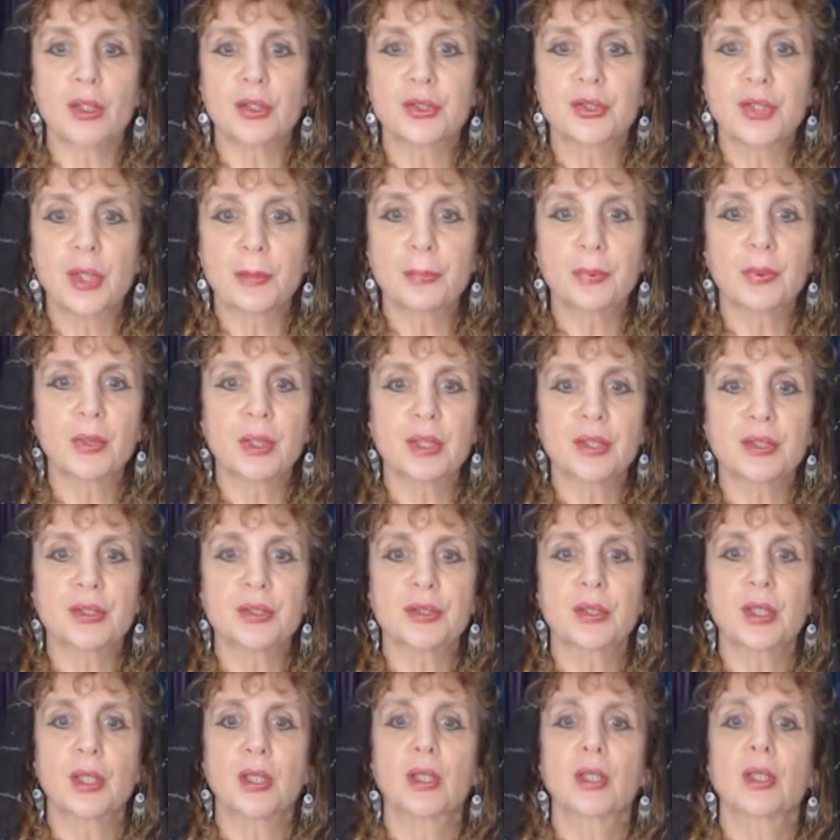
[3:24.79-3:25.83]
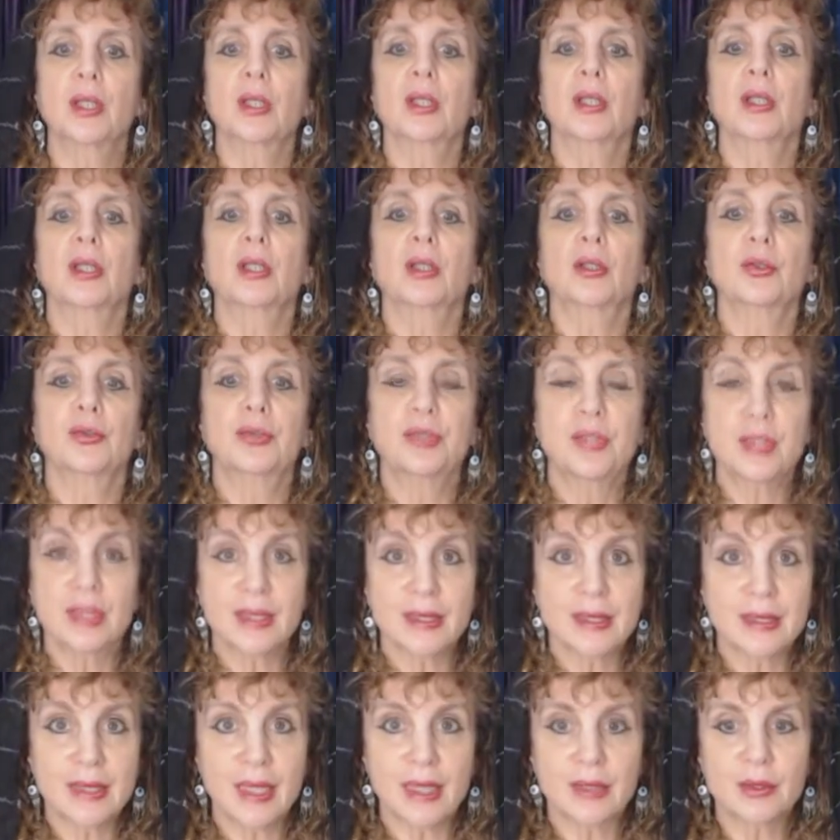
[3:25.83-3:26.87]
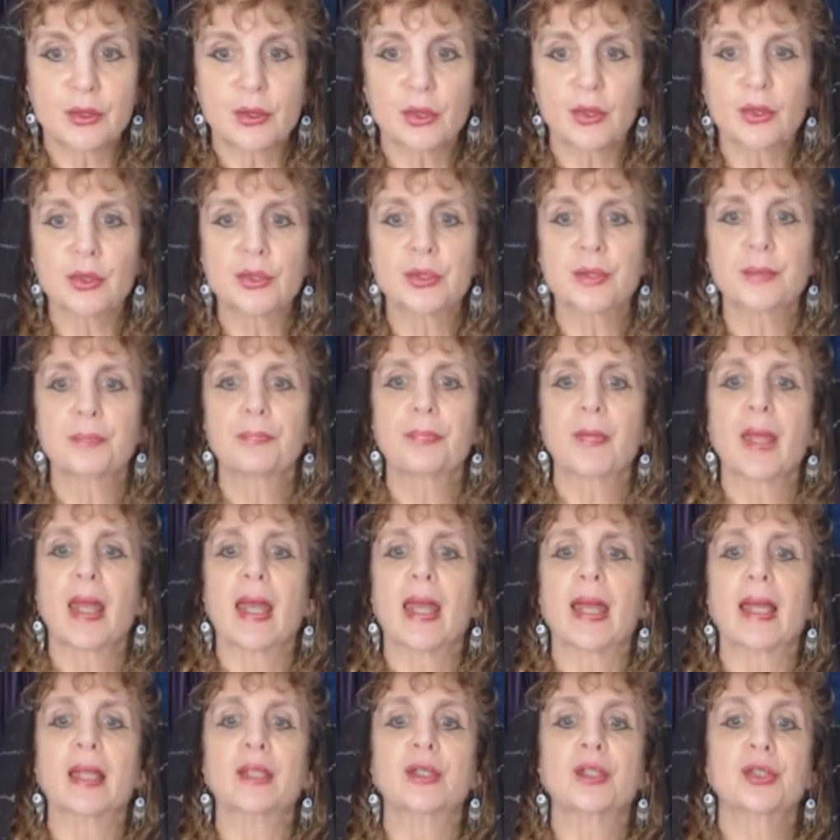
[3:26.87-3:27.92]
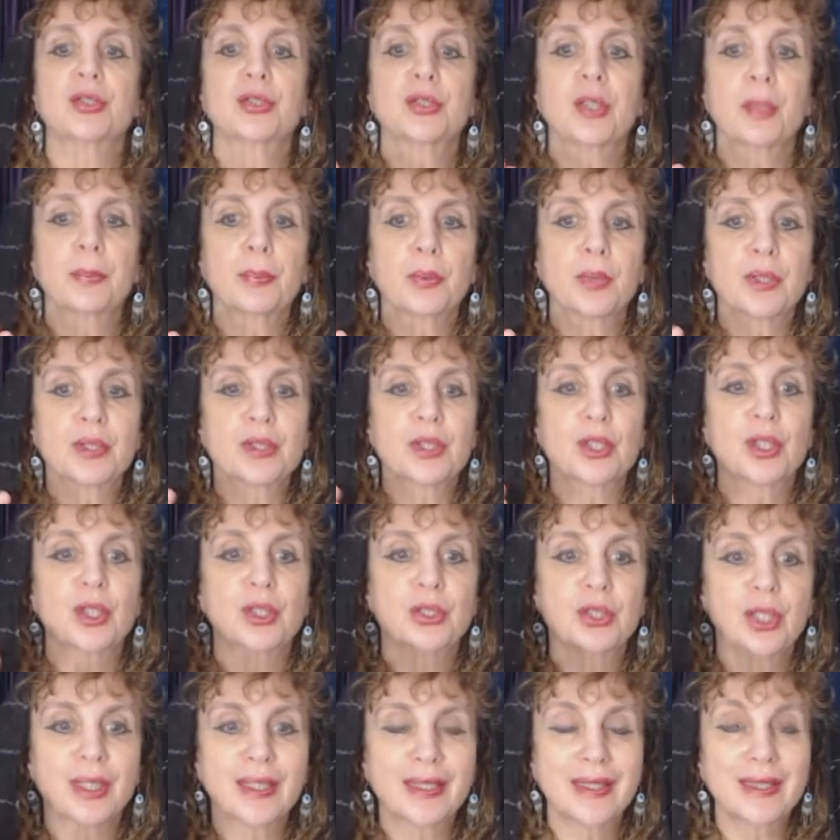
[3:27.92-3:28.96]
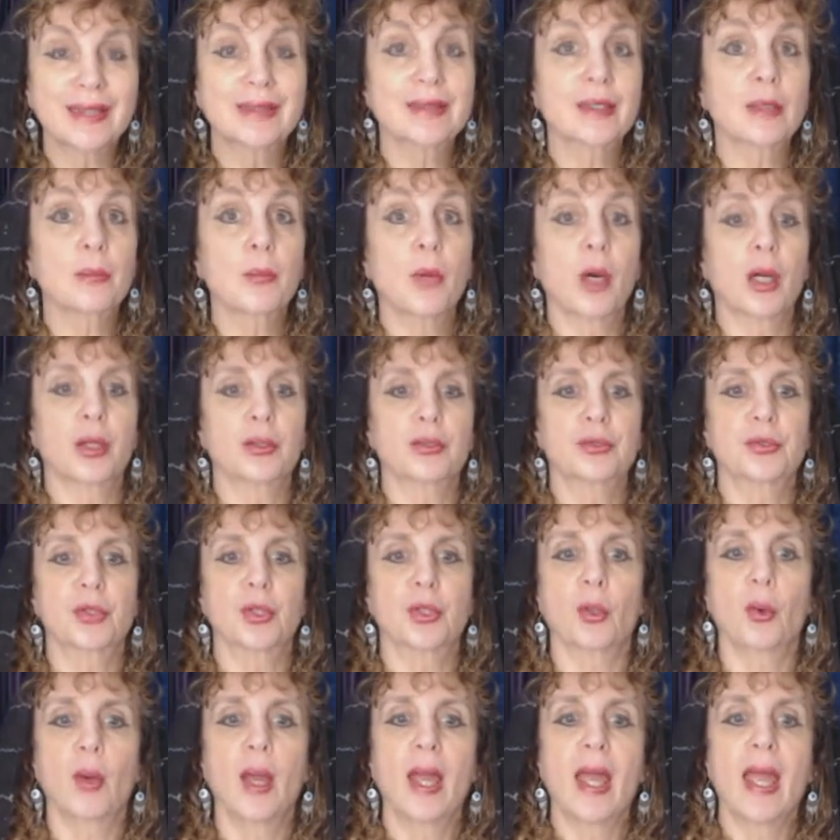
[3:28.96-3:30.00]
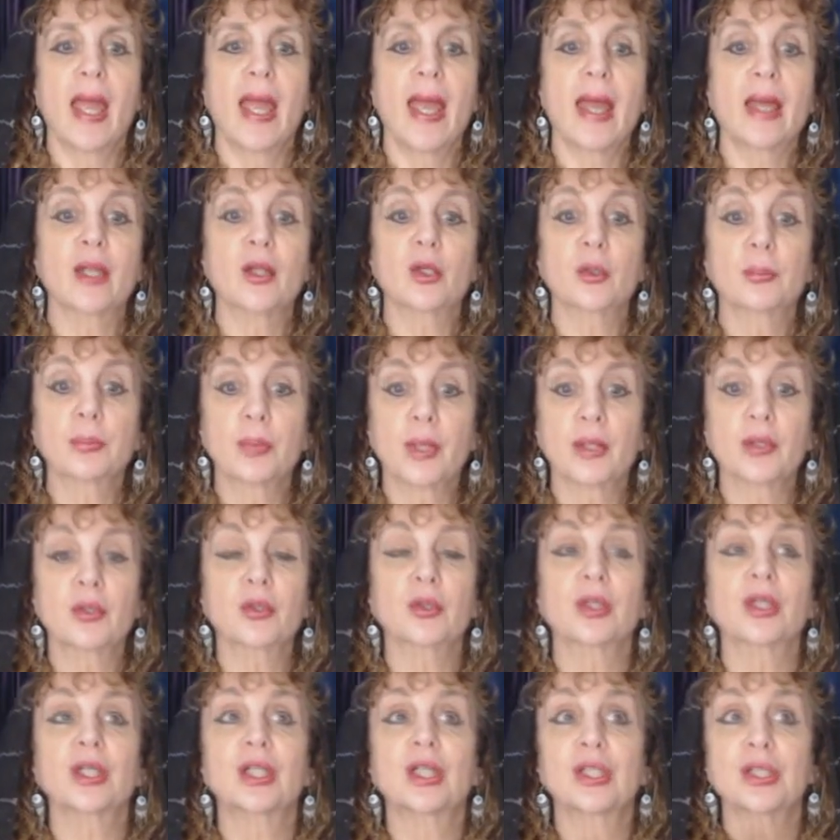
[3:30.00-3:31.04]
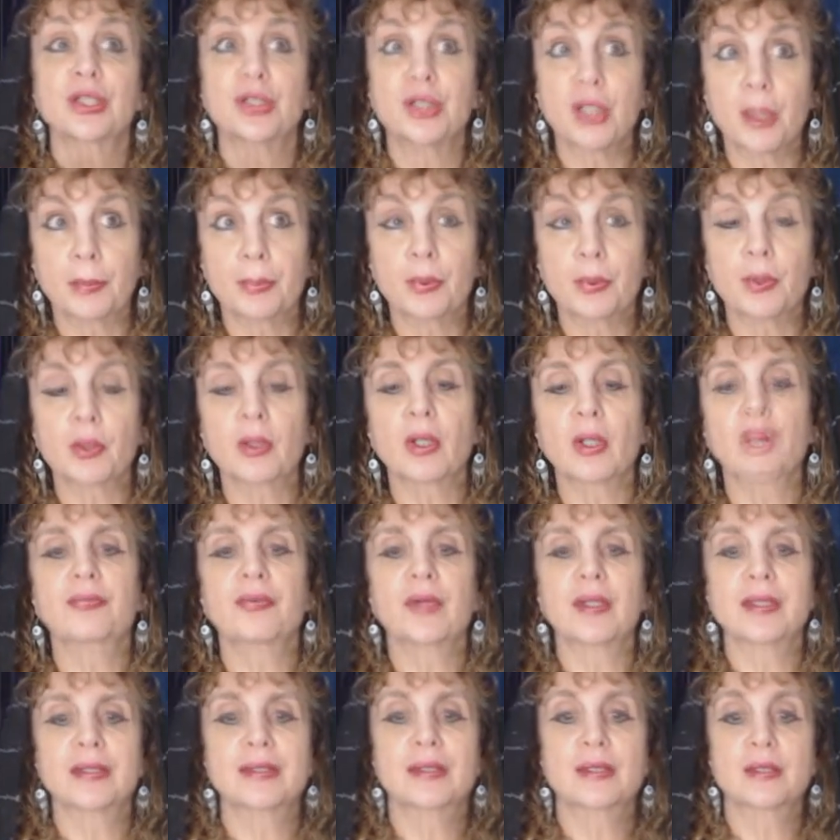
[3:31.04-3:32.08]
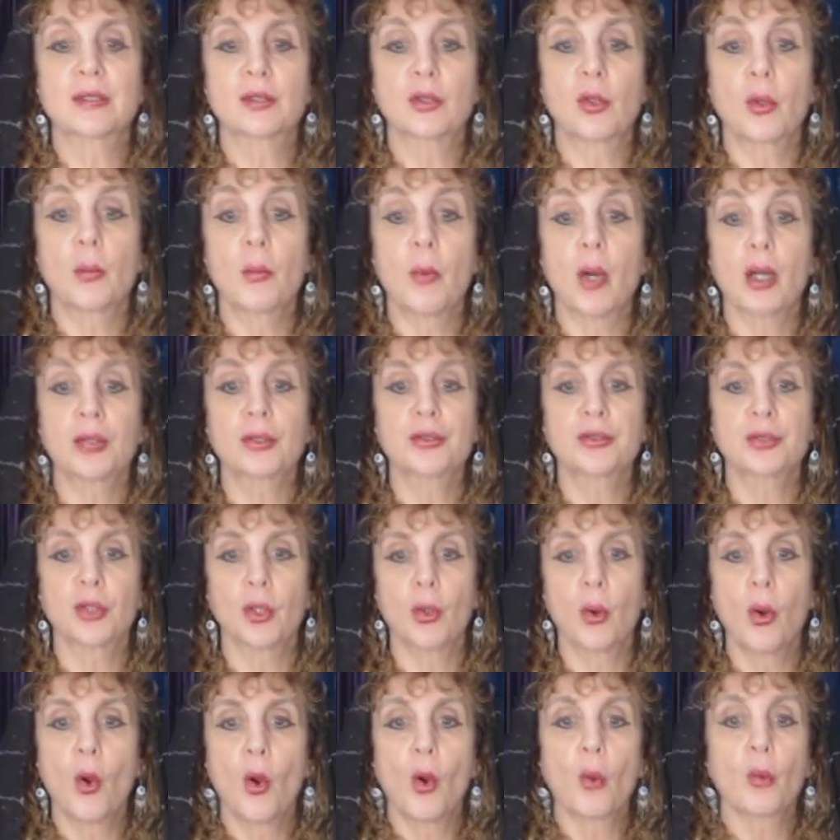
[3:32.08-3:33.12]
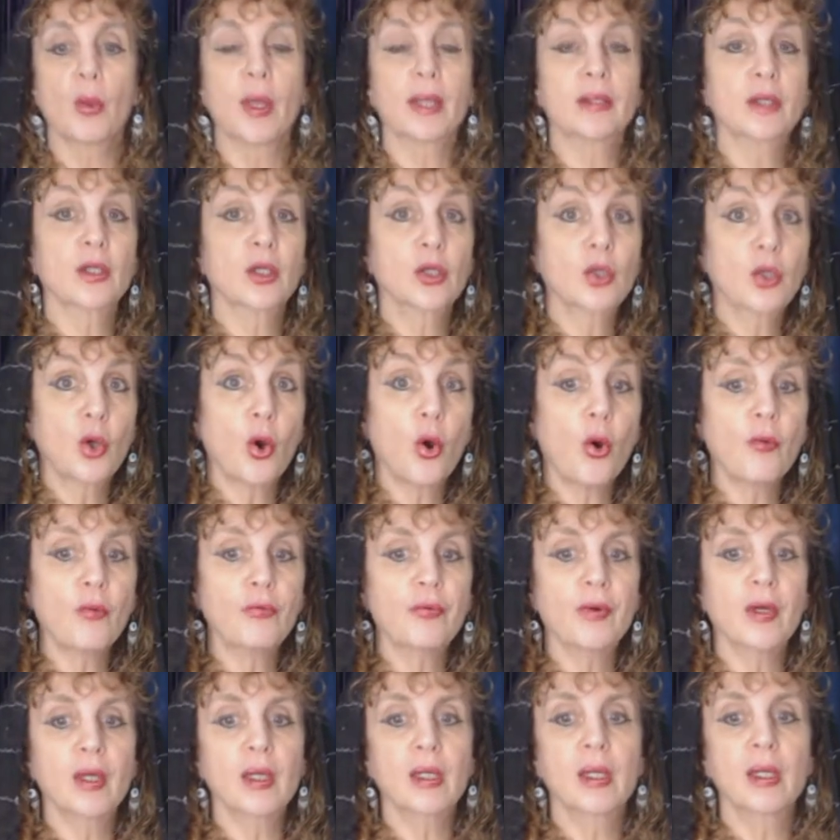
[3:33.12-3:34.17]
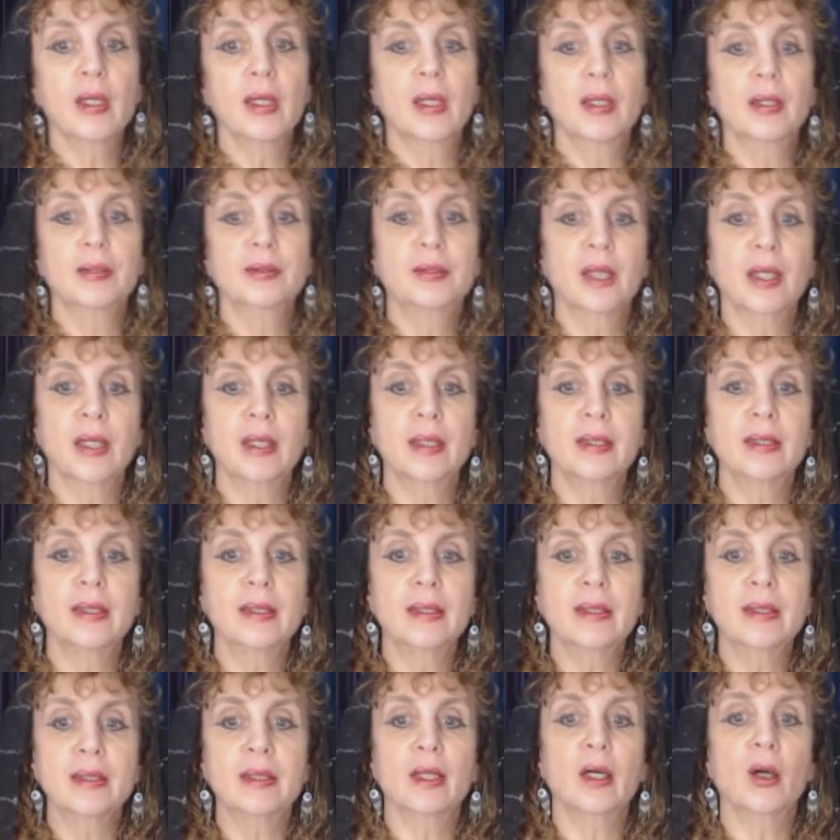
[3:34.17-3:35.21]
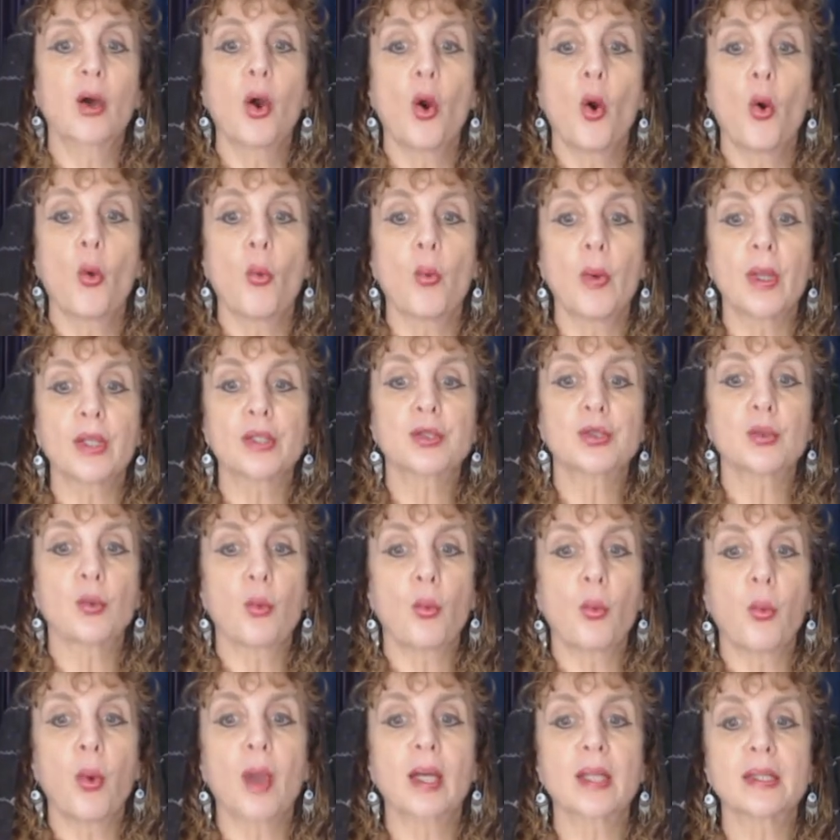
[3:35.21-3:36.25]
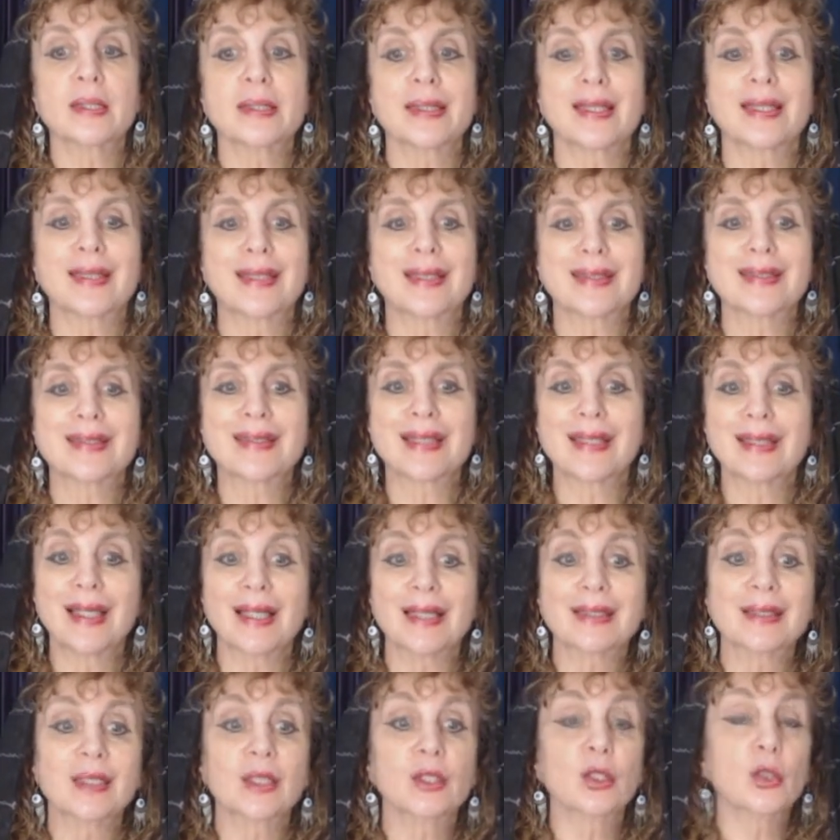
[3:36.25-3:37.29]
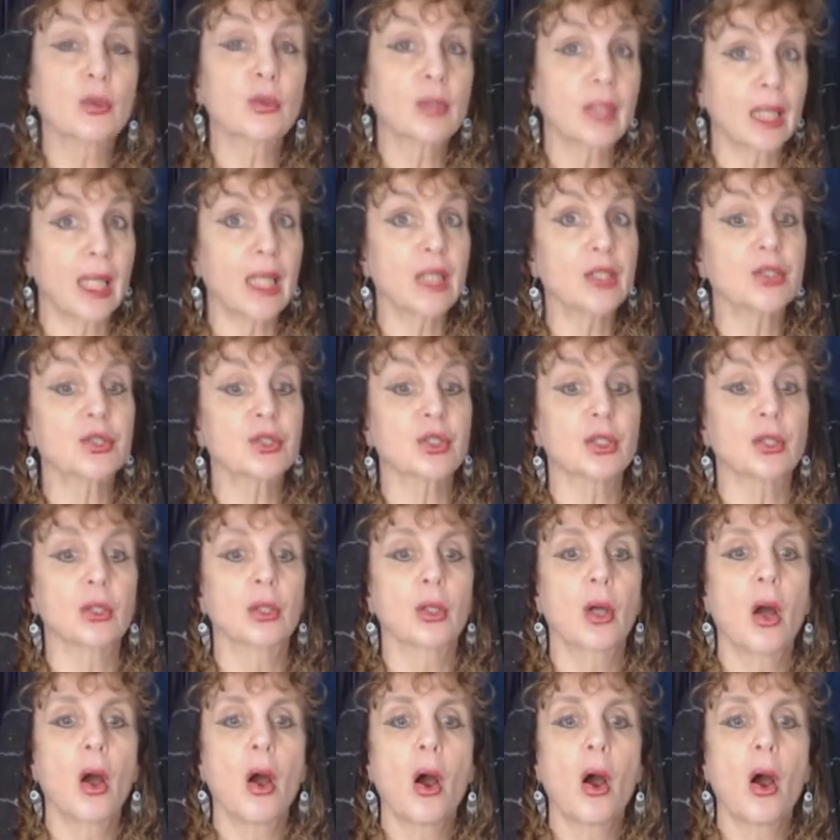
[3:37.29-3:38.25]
shepherdess Lucia Santos and shepherdess Jacinta Marto and her brother shepherd Francisco Marto were at the Cova da Iria, which was the selected location